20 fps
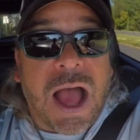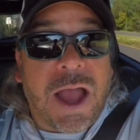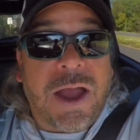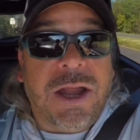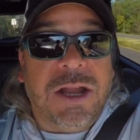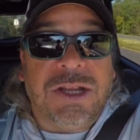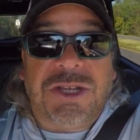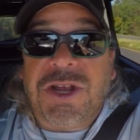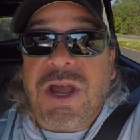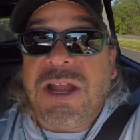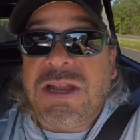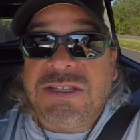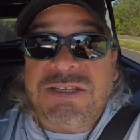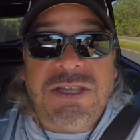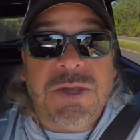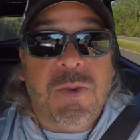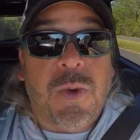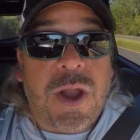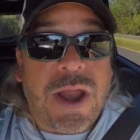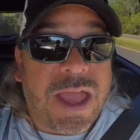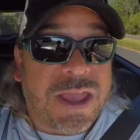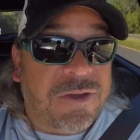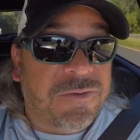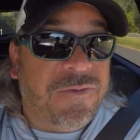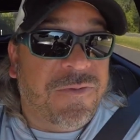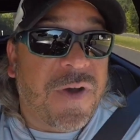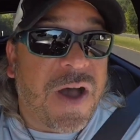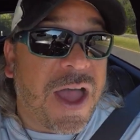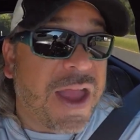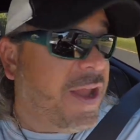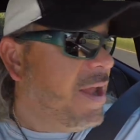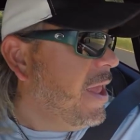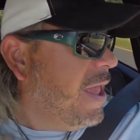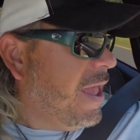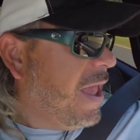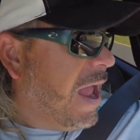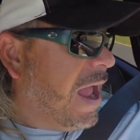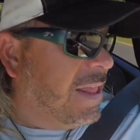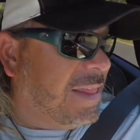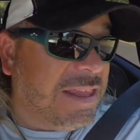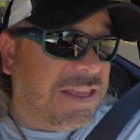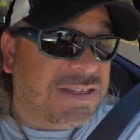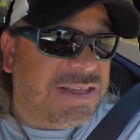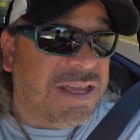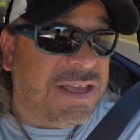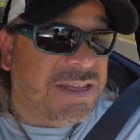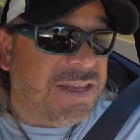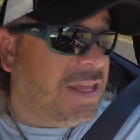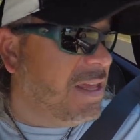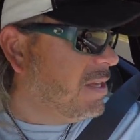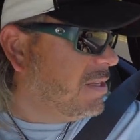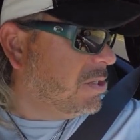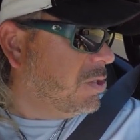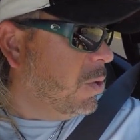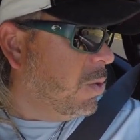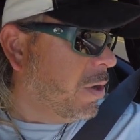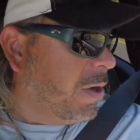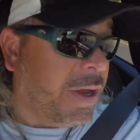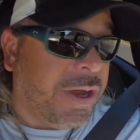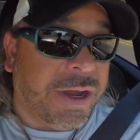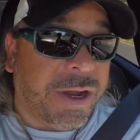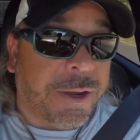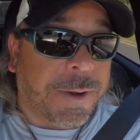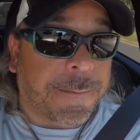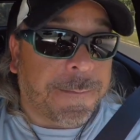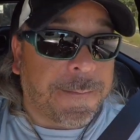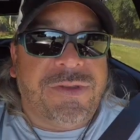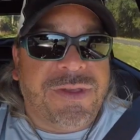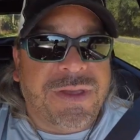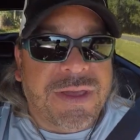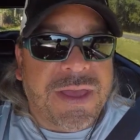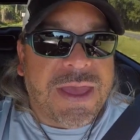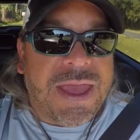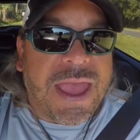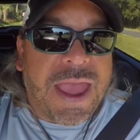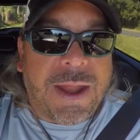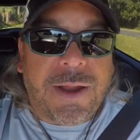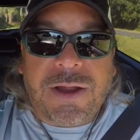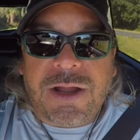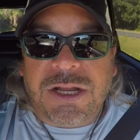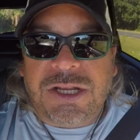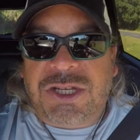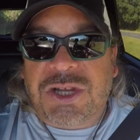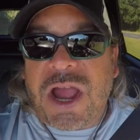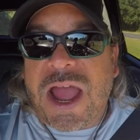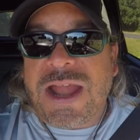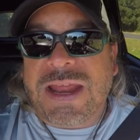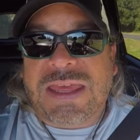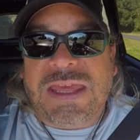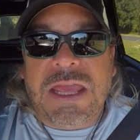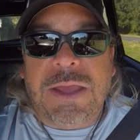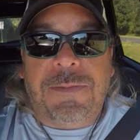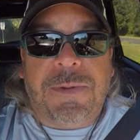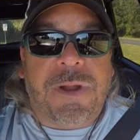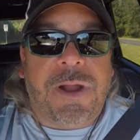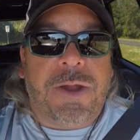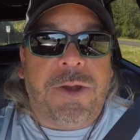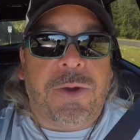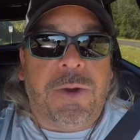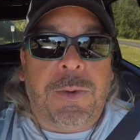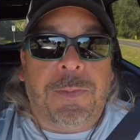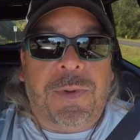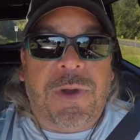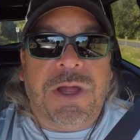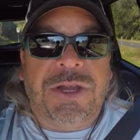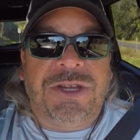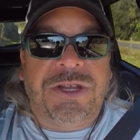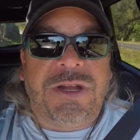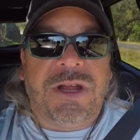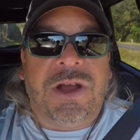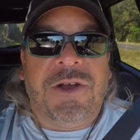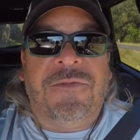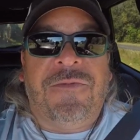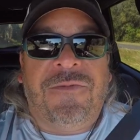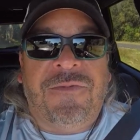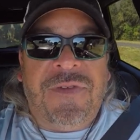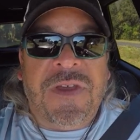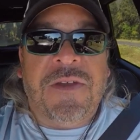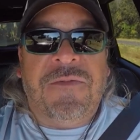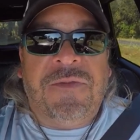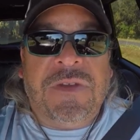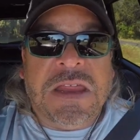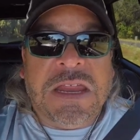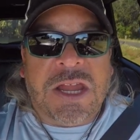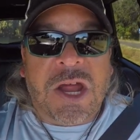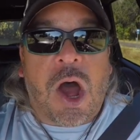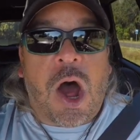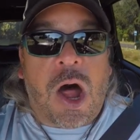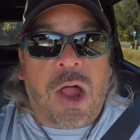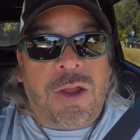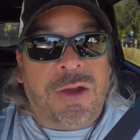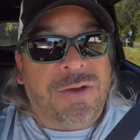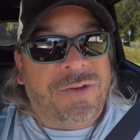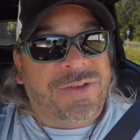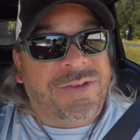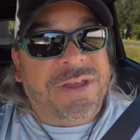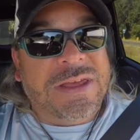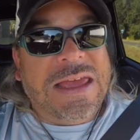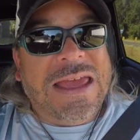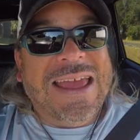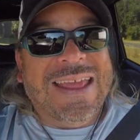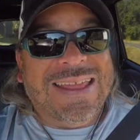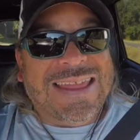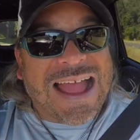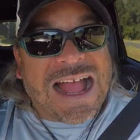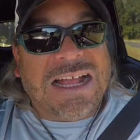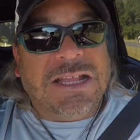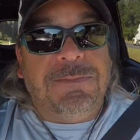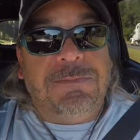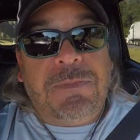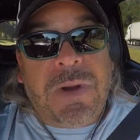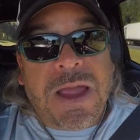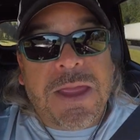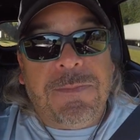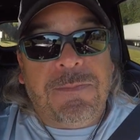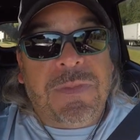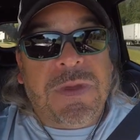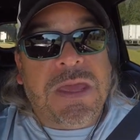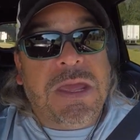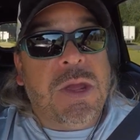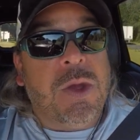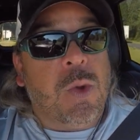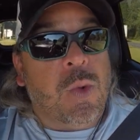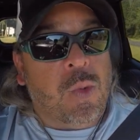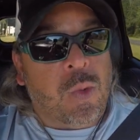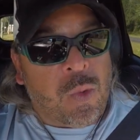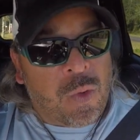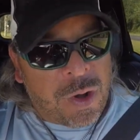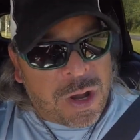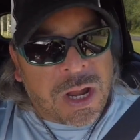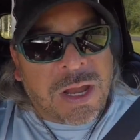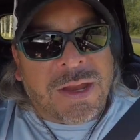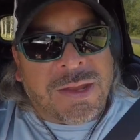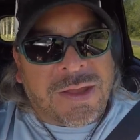I'm gonna try to see what I can find at this antique store here, and I'm gonna try to keep it under a budget of $50. That might be really